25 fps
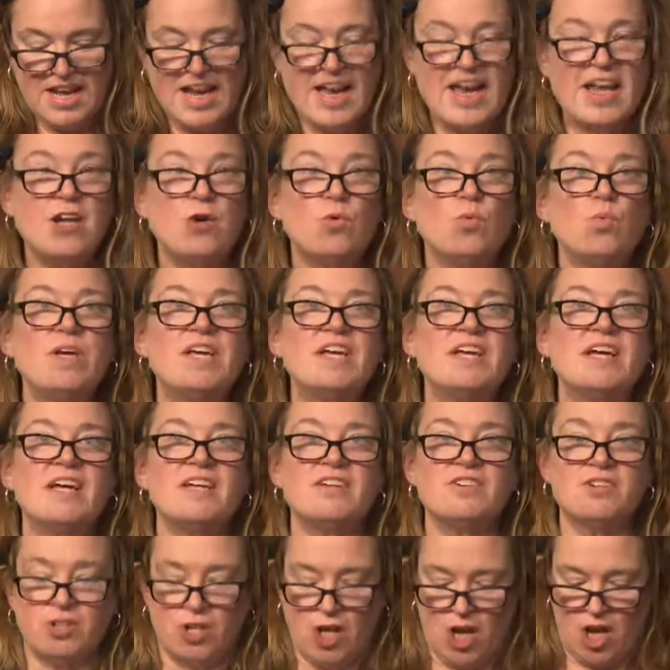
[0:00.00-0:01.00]
at a
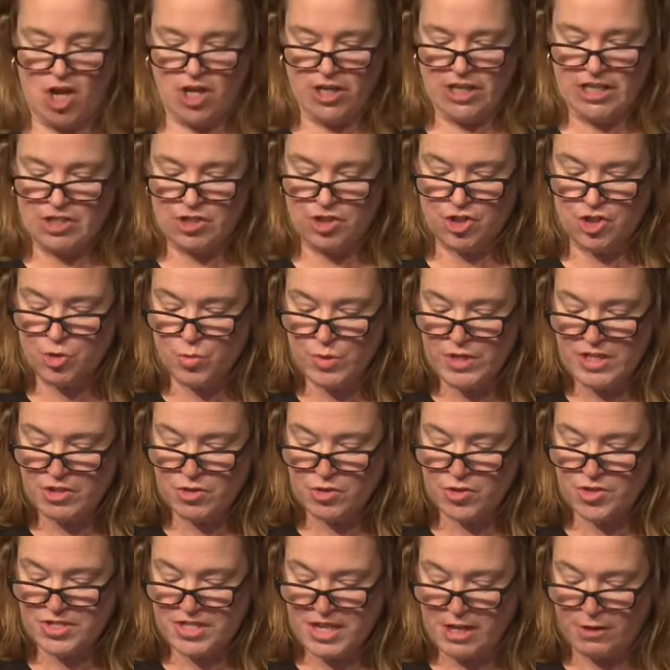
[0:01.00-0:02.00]
weekend long do it
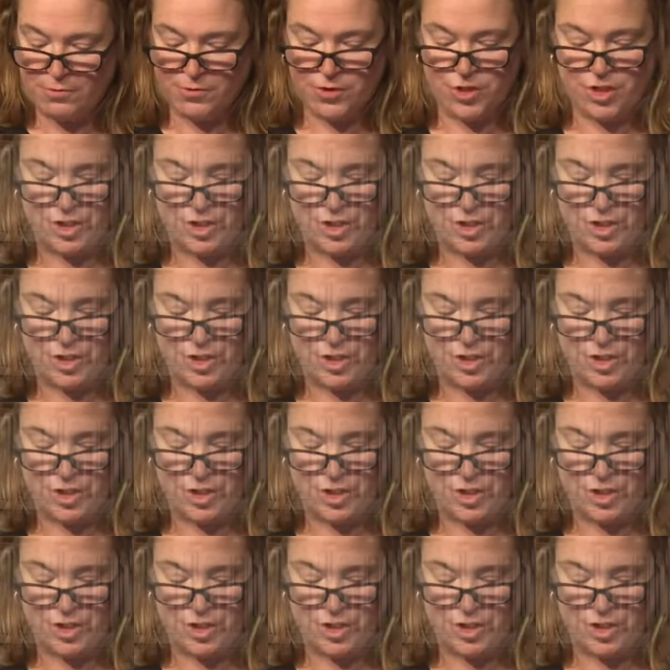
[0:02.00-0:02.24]
yourself